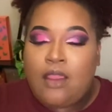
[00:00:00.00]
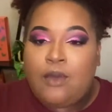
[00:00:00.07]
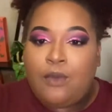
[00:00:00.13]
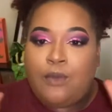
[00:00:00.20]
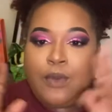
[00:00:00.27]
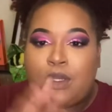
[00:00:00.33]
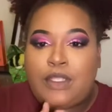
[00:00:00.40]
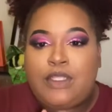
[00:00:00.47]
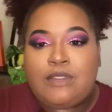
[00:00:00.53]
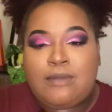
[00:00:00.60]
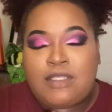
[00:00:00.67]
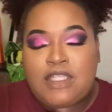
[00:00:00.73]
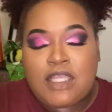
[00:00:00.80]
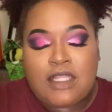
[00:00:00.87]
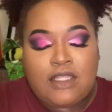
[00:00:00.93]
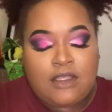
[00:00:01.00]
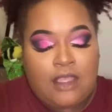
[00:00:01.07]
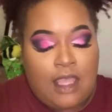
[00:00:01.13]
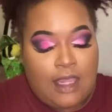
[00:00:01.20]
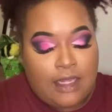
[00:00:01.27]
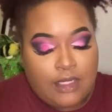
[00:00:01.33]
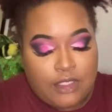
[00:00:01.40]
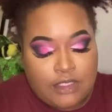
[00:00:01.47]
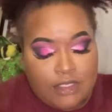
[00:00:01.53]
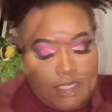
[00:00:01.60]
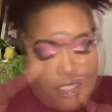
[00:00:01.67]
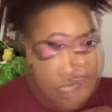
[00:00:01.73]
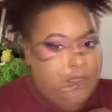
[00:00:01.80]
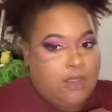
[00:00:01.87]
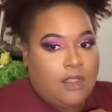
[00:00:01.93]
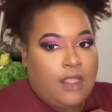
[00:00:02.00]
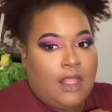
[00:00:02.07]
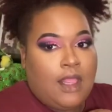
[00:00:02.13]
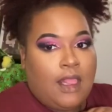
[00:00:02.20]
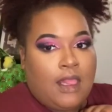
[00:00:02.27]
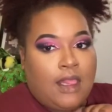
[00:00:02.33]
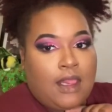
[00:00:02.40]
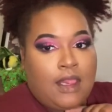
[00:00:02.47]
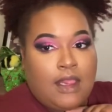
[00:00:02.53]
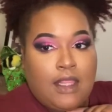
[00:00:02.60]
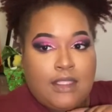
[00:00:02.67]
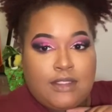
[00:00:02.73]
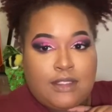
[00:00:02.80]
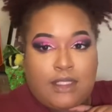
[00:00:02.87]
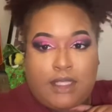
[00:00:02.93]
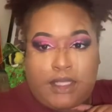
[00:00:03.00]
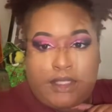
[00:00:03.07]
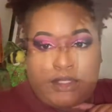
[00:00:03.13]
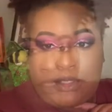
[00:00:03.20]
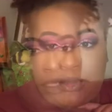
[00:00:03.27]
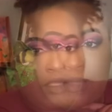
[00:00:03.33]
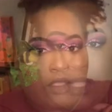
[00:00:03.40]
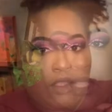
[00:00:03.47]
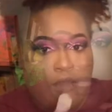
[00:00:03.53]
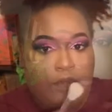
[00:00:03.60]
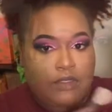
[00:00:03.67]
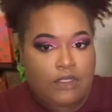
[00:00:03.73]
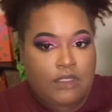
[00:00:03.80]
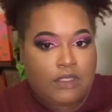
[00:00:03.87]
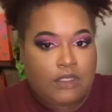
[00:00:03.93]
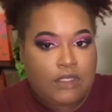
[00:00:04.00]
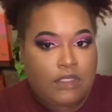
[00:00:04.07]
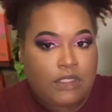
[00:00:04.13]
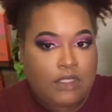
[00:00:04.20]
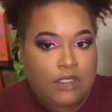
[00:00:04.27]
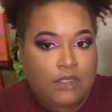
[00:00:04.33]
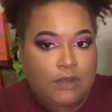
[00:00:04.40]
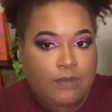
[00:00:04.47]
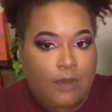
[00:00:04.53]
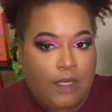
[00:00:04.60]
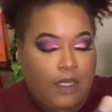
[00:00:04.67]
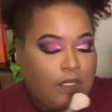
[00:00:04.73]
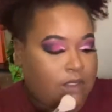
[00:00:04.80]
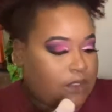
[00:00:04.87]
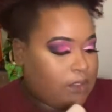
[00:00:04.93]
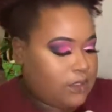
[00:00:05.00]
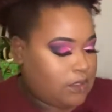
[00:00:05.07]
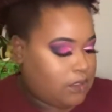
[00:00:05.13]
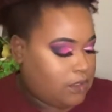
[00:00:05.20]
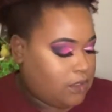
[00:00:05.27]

We're gonna use my Jaclyn Hill highlighter today. Let's get into it. Go into this powder.